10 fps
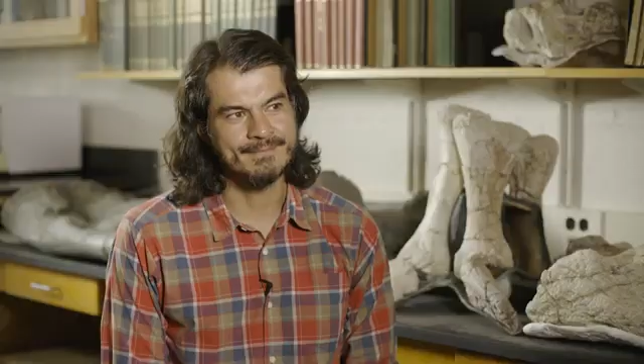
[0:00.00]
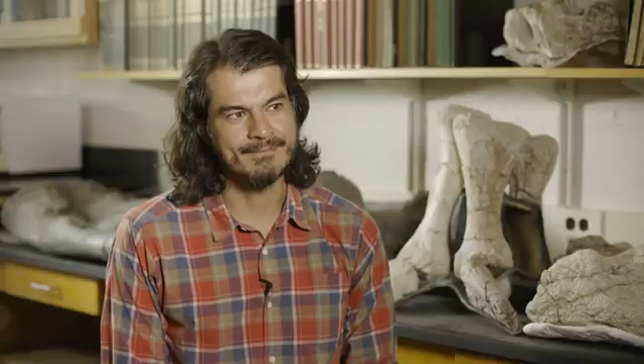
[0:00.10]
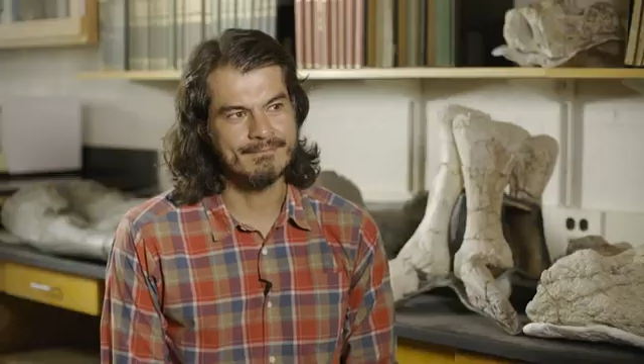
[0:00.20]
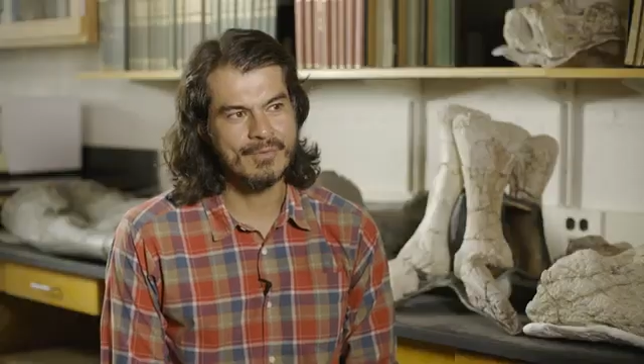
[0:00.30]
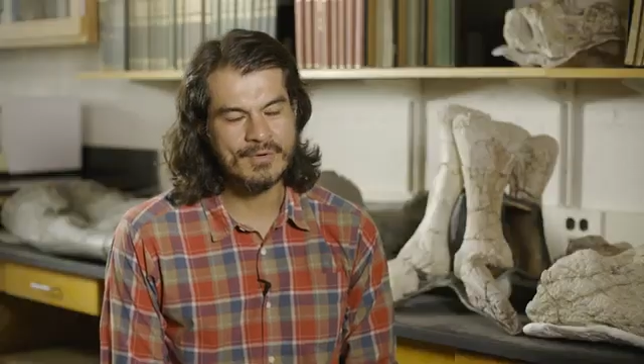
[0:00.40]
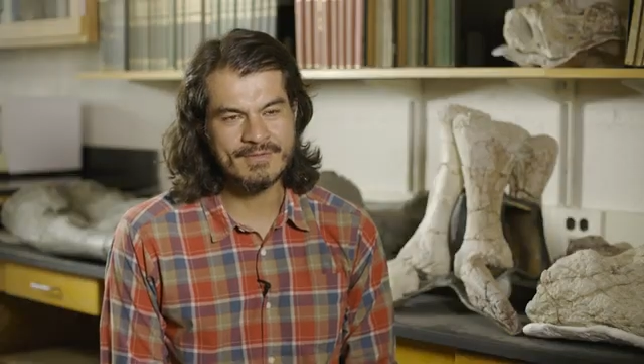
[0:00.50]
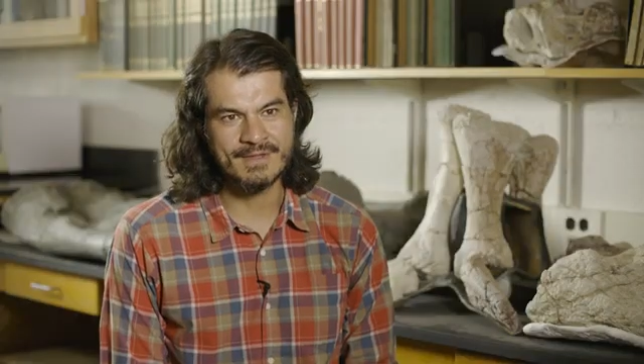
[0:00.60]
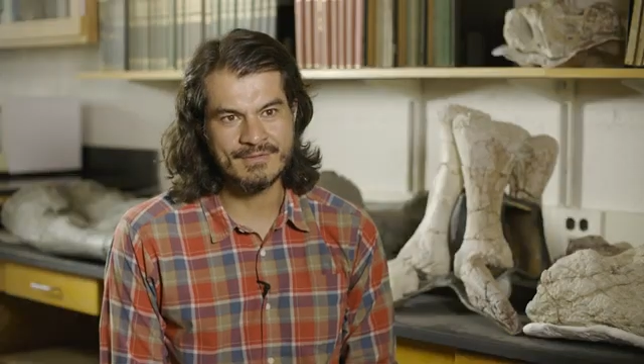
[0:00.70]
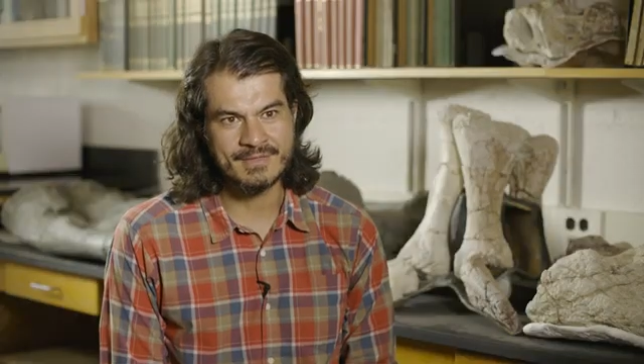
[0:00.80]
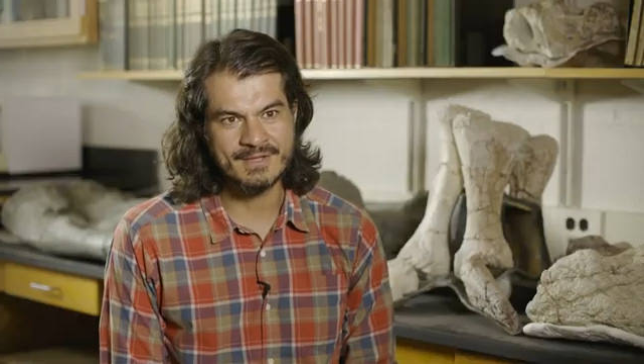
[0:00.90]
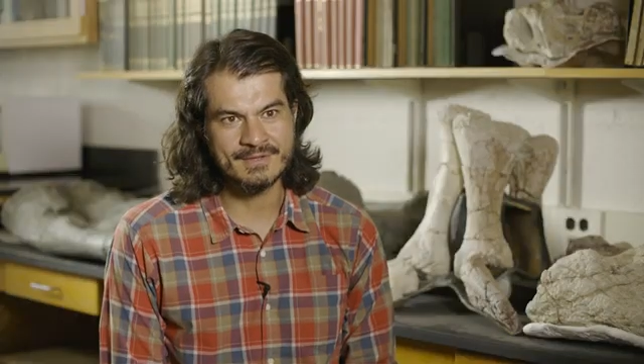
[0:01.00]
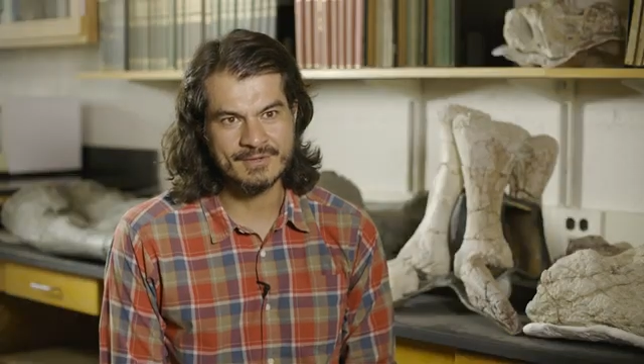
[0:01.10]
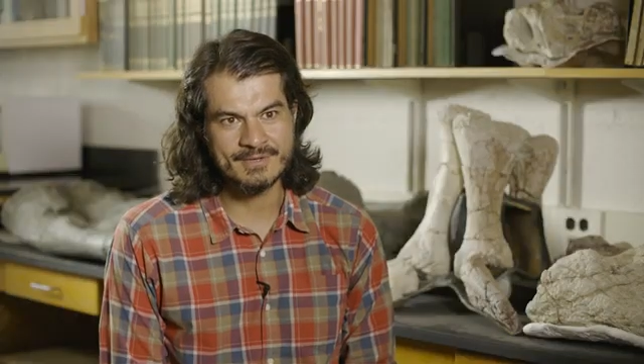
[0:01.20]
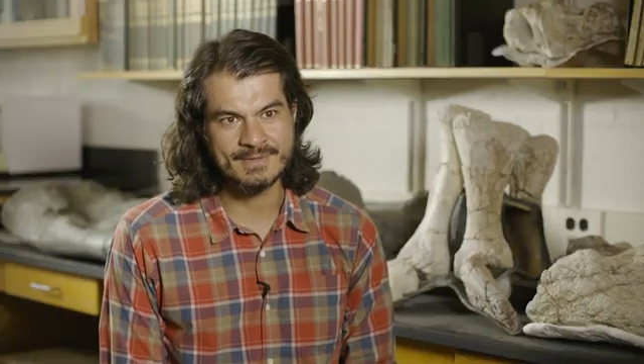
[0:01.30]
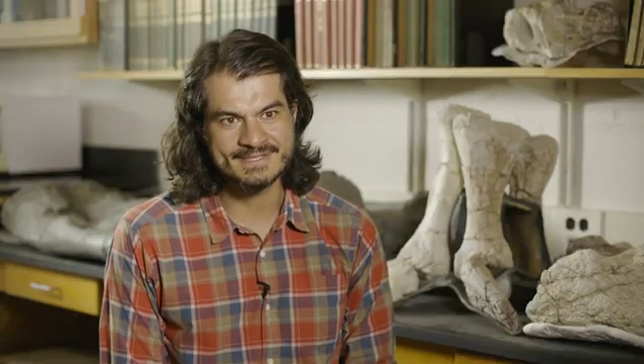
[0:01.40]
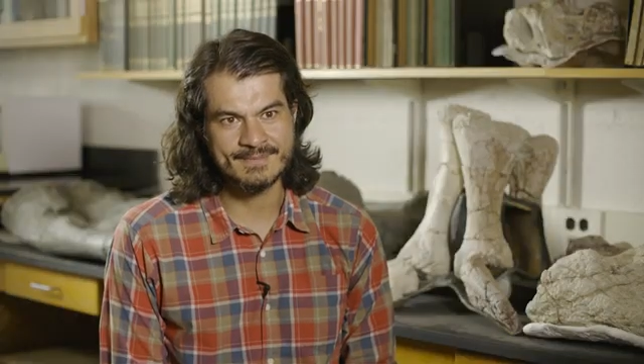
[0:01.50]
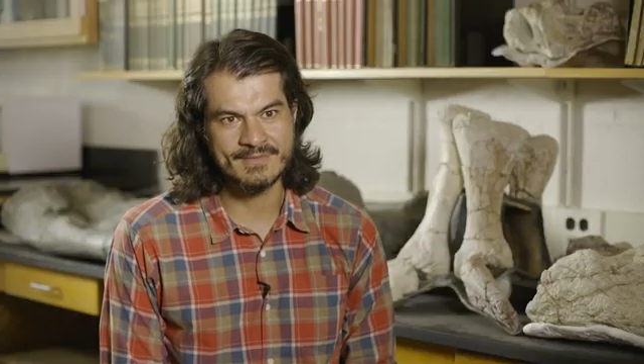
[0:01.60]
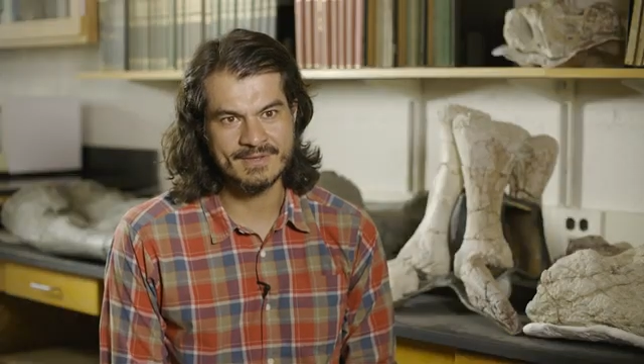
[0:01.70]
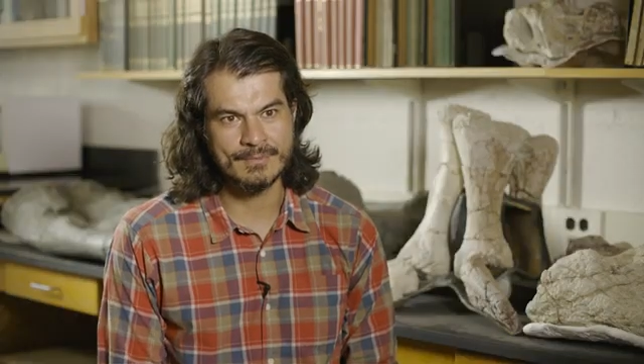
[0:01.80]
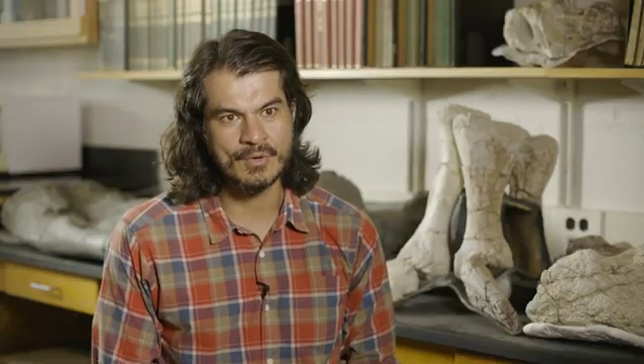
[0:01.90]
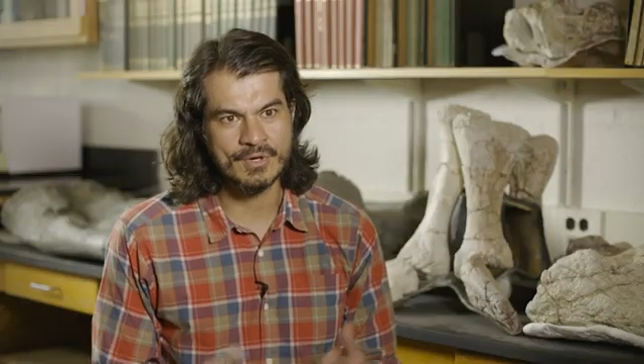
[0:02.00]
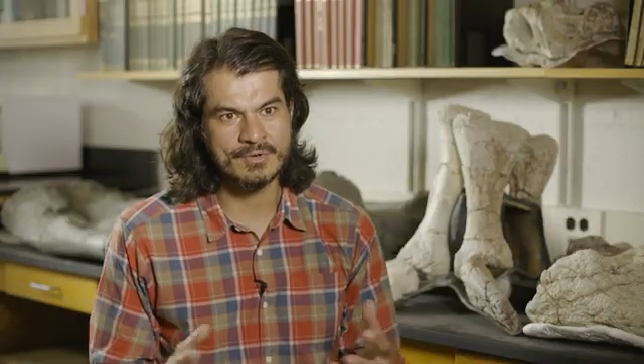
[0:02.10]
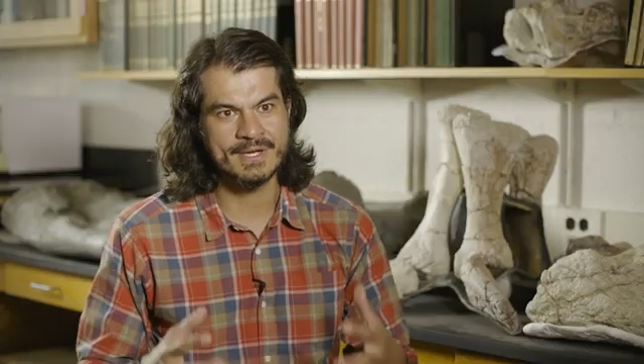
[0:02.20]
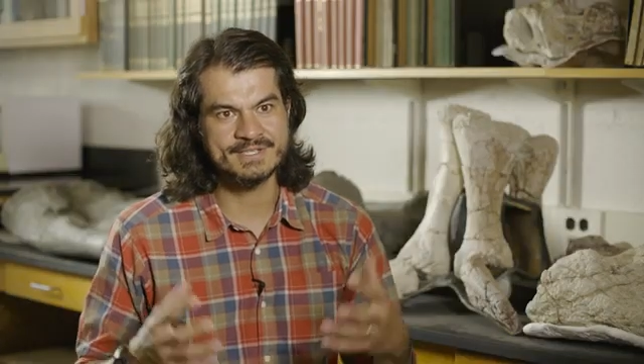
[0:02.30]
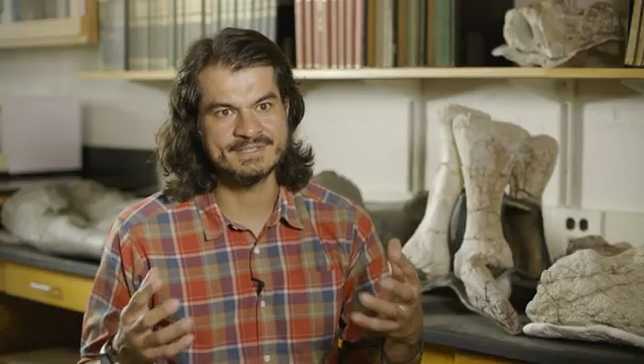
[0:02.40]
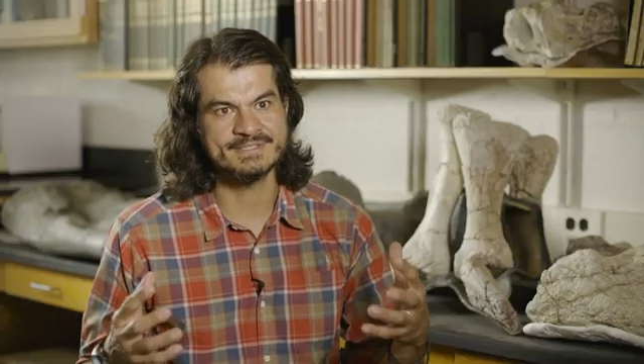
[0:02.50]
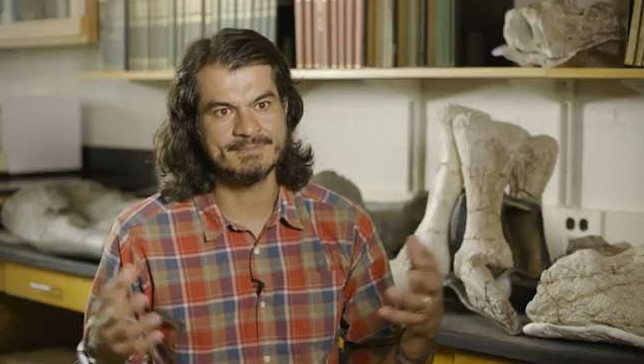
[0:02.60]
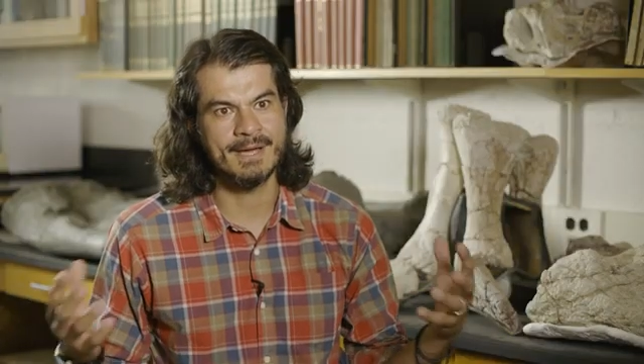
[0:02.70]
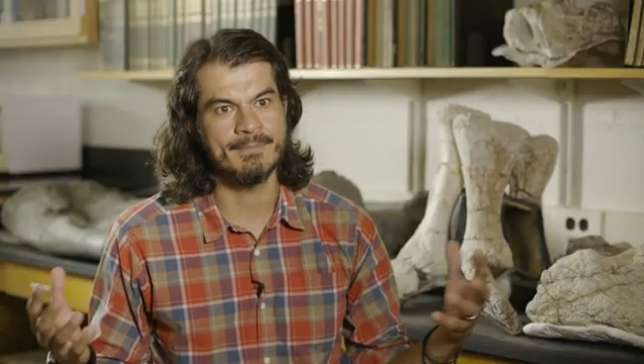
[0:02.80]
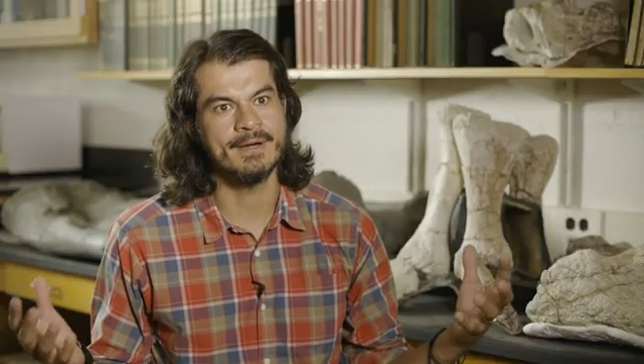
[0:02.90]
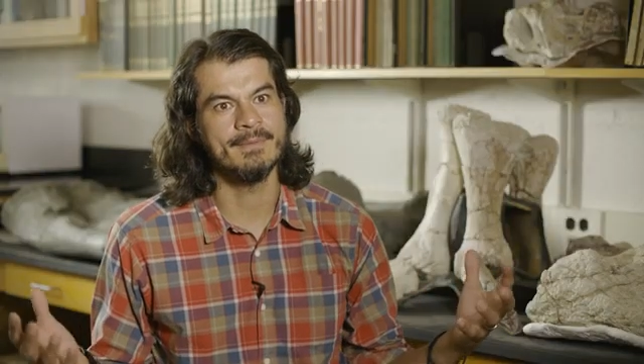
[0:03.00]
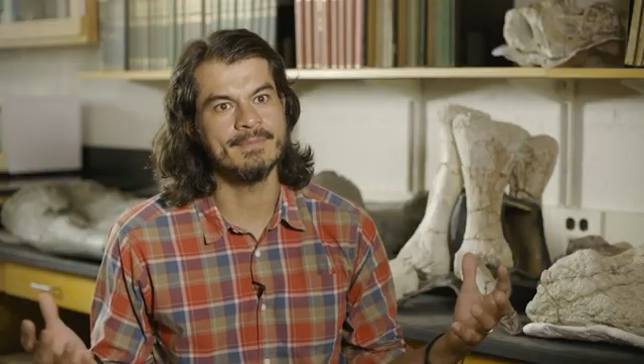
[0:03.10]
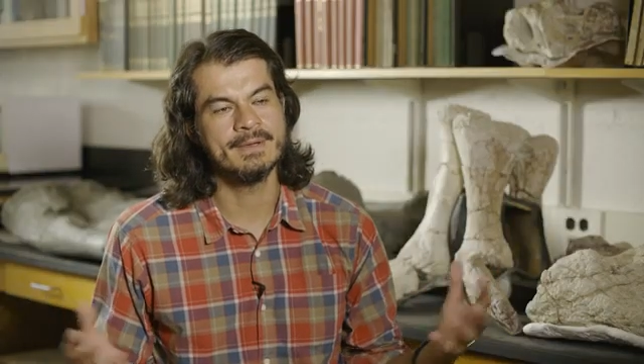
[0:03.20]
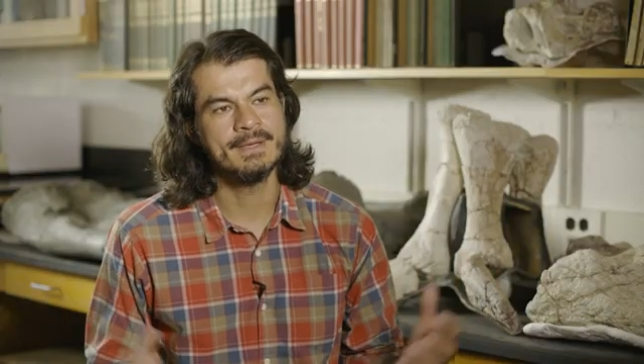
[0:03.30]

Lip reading: more that you think you learn about something, the more questions pop up.